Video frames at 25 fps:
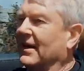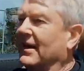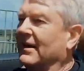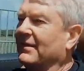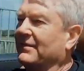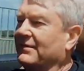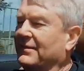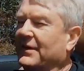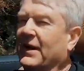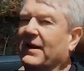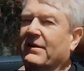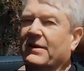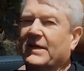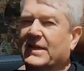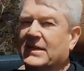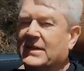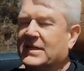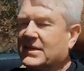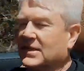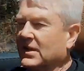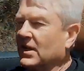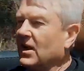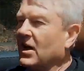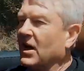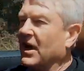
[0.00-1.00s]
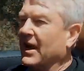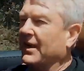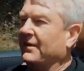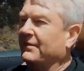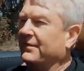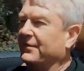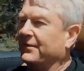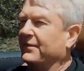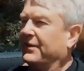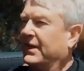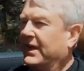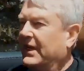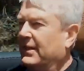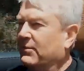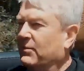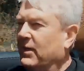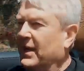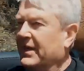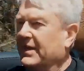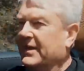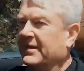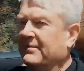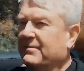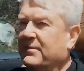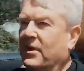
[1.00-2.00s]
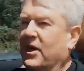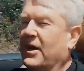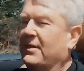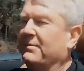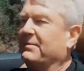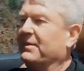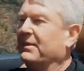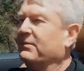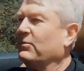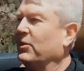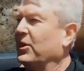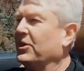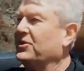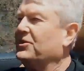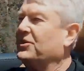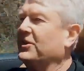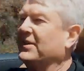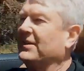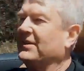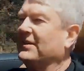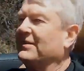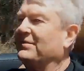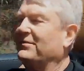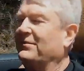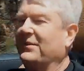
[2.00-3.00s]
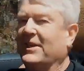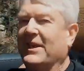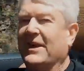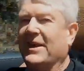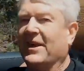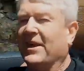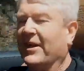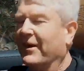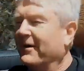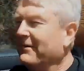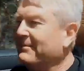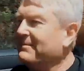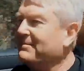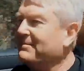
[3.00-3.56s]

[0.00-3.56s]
very slight for anyone that might be watching this video.